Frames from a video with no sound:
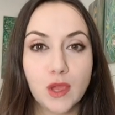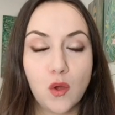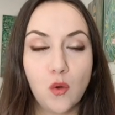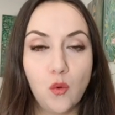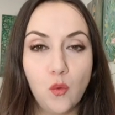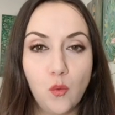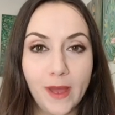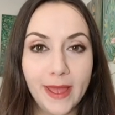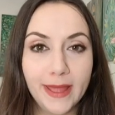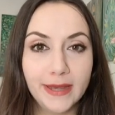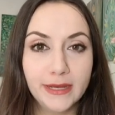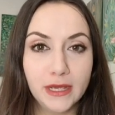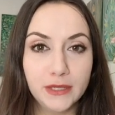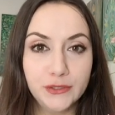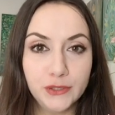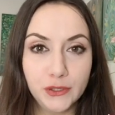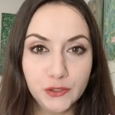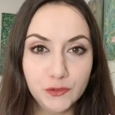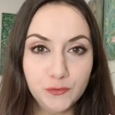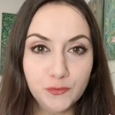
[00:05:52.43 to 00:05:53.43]
When an
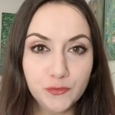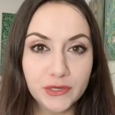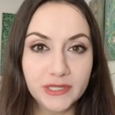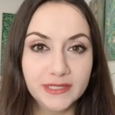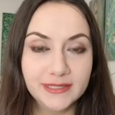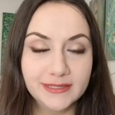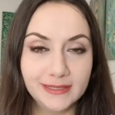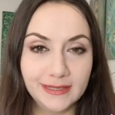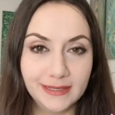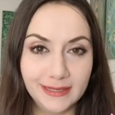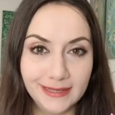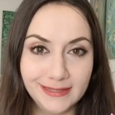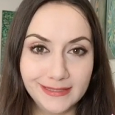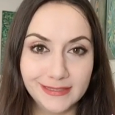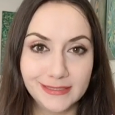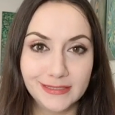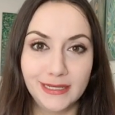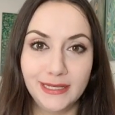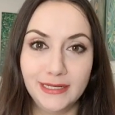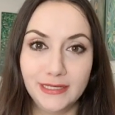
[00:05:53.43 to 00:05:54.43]
art print
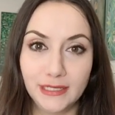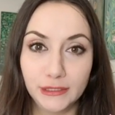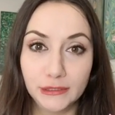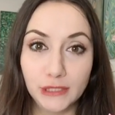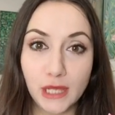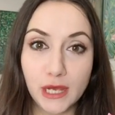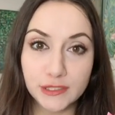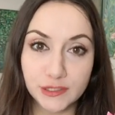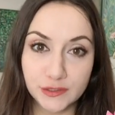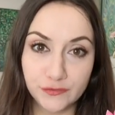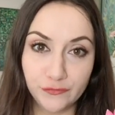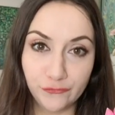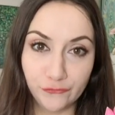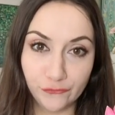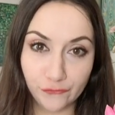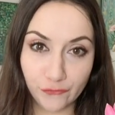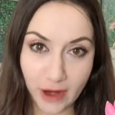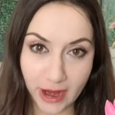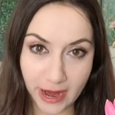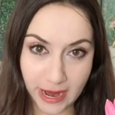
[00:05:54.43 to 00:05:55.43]
is in a glass
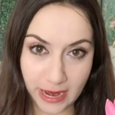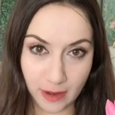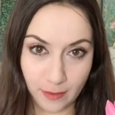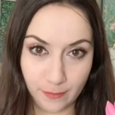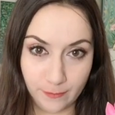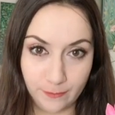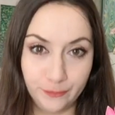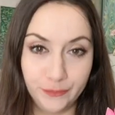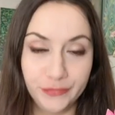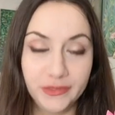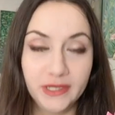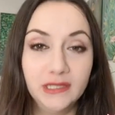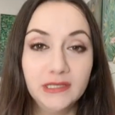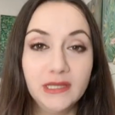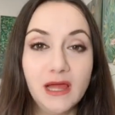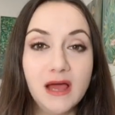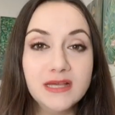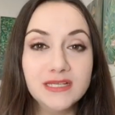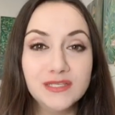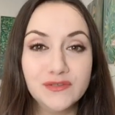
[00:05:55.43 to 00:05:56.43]
frame, the
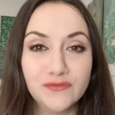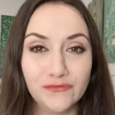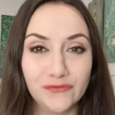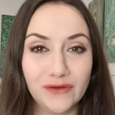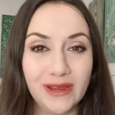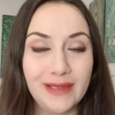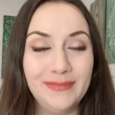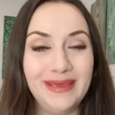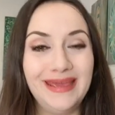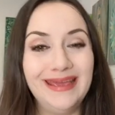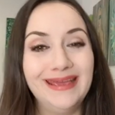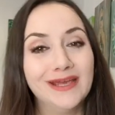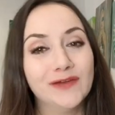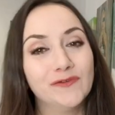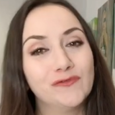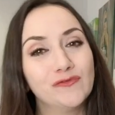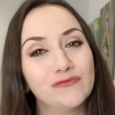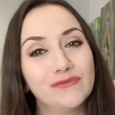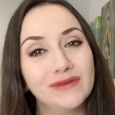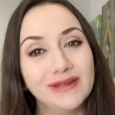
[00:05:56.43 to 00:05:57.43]
glass frame
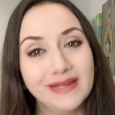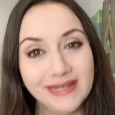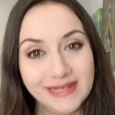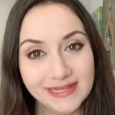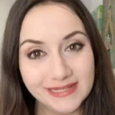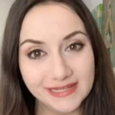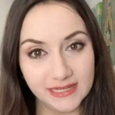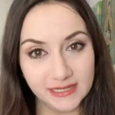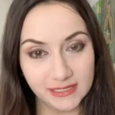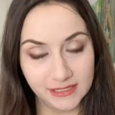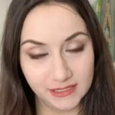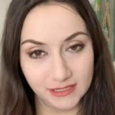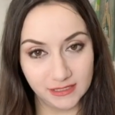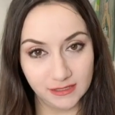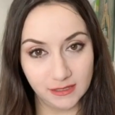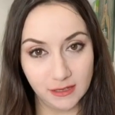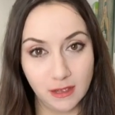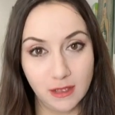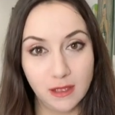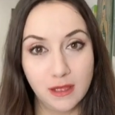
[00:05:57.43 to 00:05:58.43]
increases
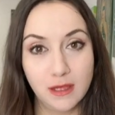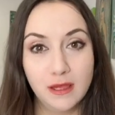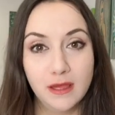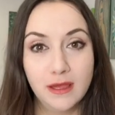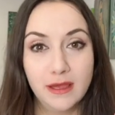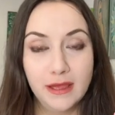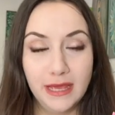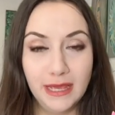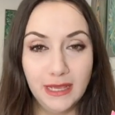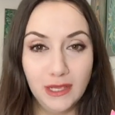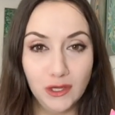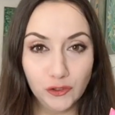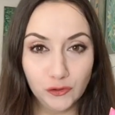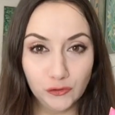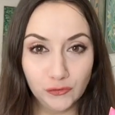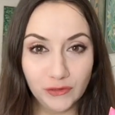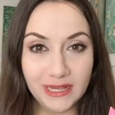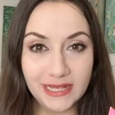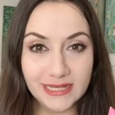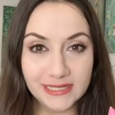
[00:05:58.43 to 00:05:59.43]

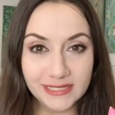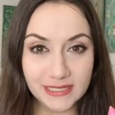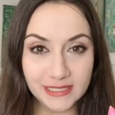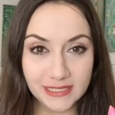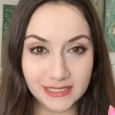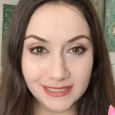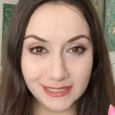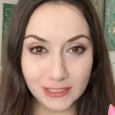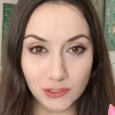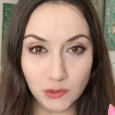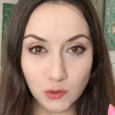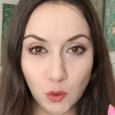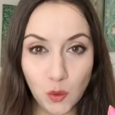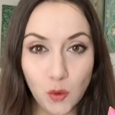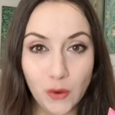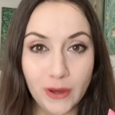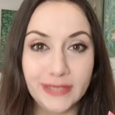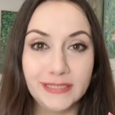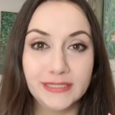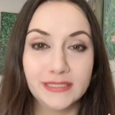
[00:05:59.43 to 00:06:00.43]
the
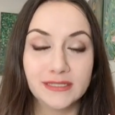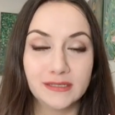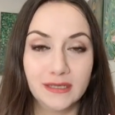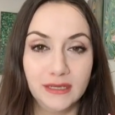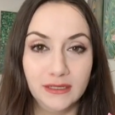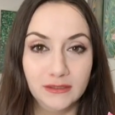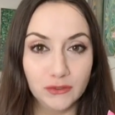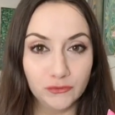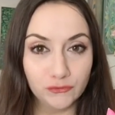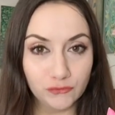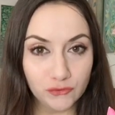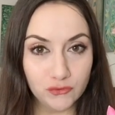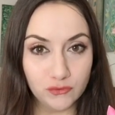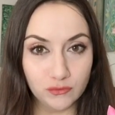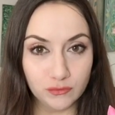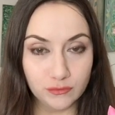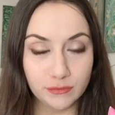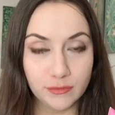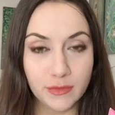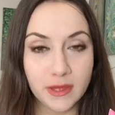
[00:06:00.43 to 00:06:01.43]
noise in the
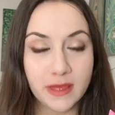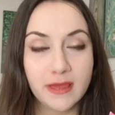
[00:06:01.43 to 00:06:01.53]
room.